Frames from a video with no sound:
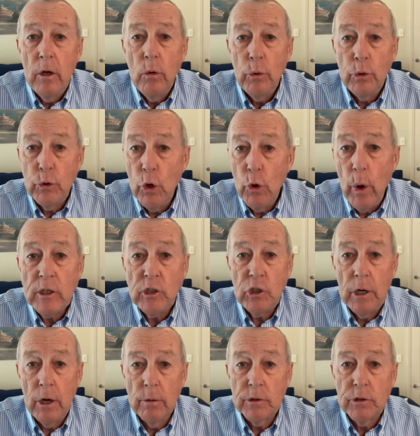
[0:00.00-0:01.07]
with US
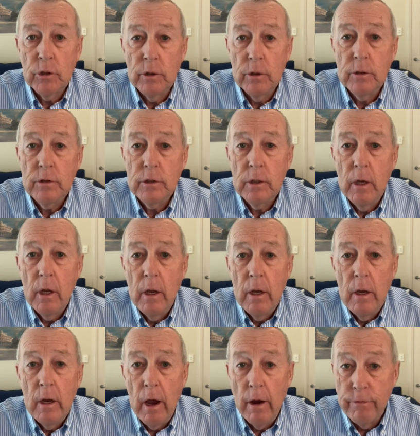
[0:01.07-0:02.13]
share returns
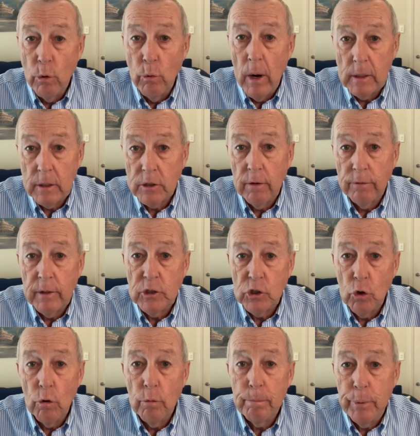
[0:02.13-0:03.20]
over relatively
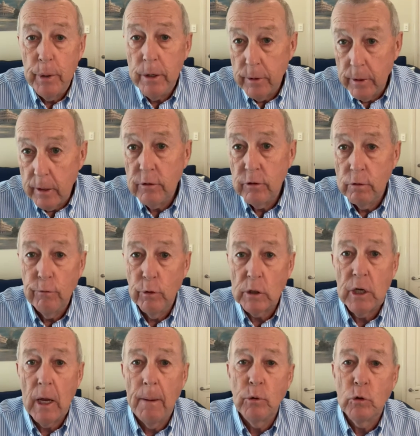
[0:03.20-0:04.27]
short periods, for
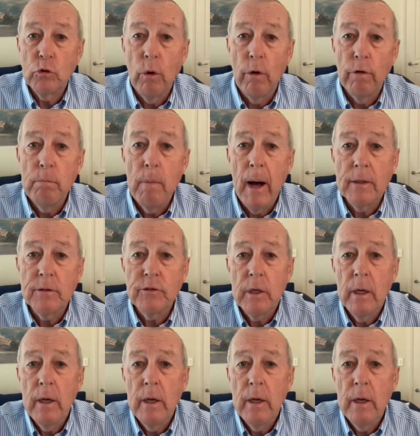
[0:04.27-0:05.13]
example 12 months,